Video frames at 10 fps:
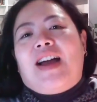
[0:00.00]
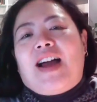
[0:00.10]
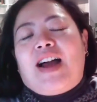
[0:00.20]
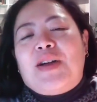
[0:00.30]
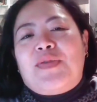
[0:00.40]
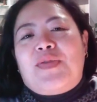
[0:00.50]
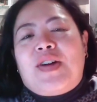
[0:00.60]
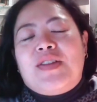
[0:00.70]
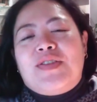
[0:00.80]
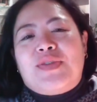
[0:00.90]
Have
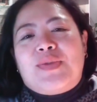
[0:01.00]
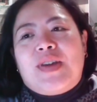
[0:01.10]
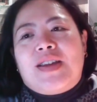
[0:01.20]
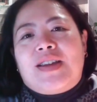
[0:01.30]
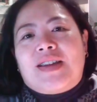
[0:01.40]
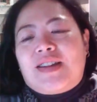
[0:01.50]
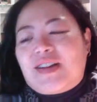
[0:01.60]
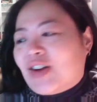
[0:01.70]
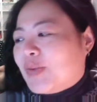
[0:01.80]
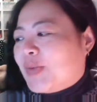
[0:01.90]
fun this week.
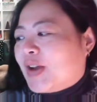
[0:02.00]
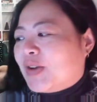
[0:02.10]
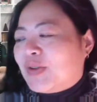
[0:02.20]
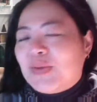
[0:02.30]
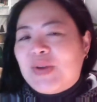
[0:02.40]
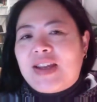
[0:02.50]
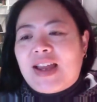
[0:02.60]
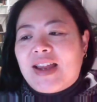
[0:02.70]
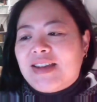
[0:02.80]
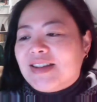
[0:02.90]
Hope you had a good
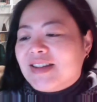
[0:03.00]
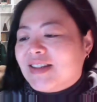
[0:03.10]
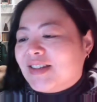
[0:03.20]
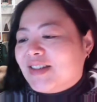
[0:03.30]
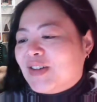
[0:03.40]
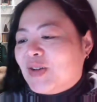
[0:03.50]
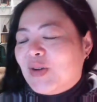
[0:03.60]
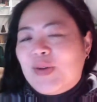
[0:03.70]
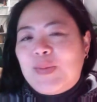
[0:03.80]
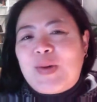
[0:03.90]
weekend.
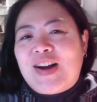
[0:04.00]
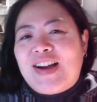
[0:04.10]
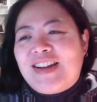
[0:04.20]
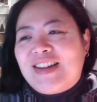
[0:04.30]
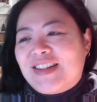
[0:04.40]
Bye.